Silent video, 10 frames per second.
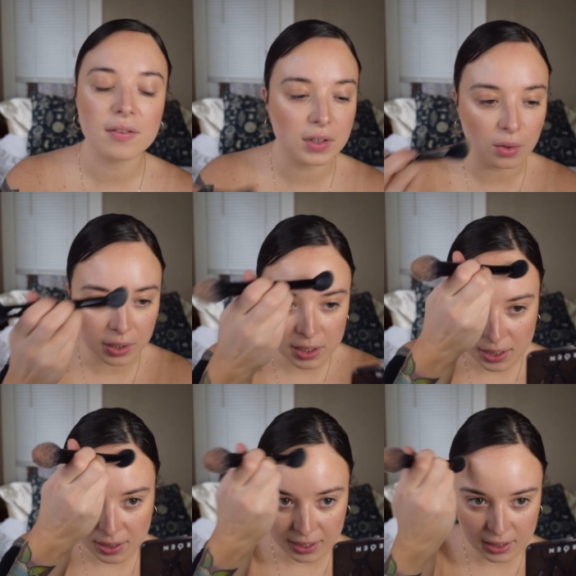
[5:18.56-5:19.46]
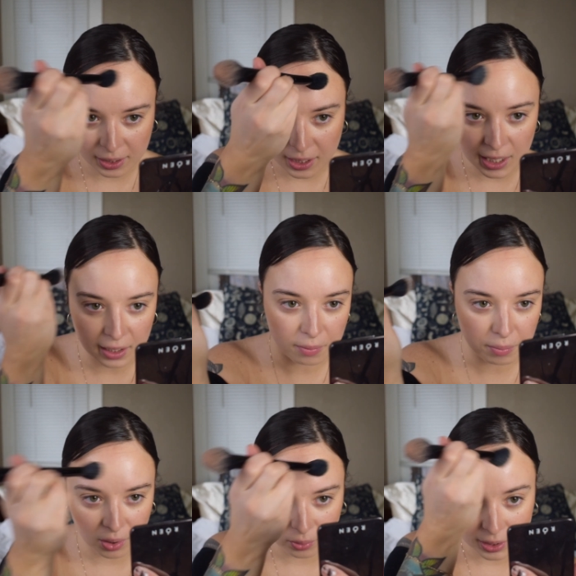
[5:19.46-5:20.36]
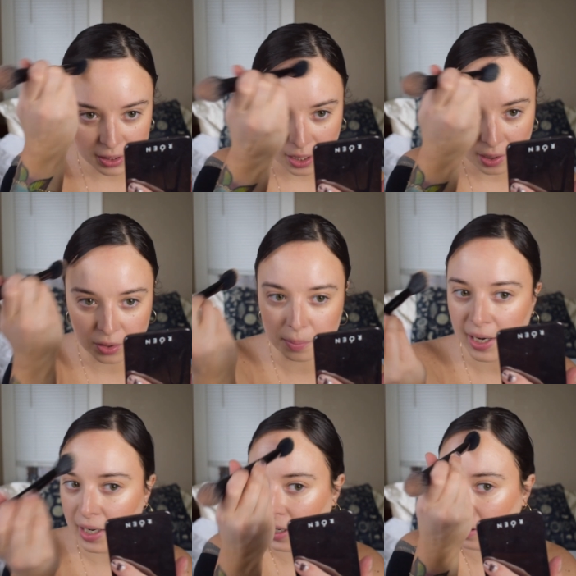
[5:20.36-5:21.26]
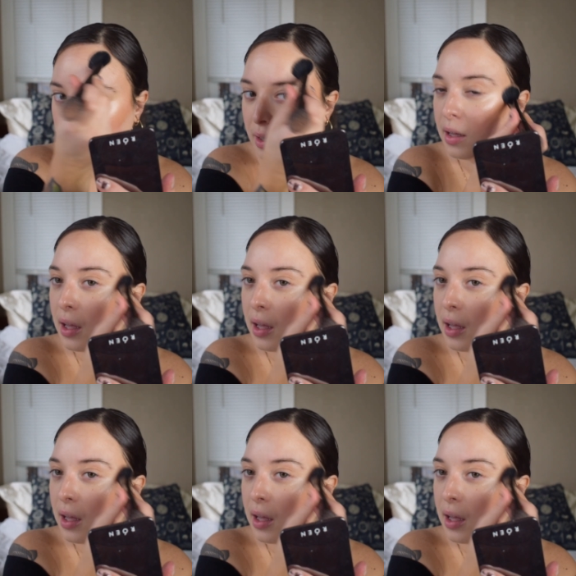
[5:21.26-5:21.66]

I've noticed that's a key component to underpainting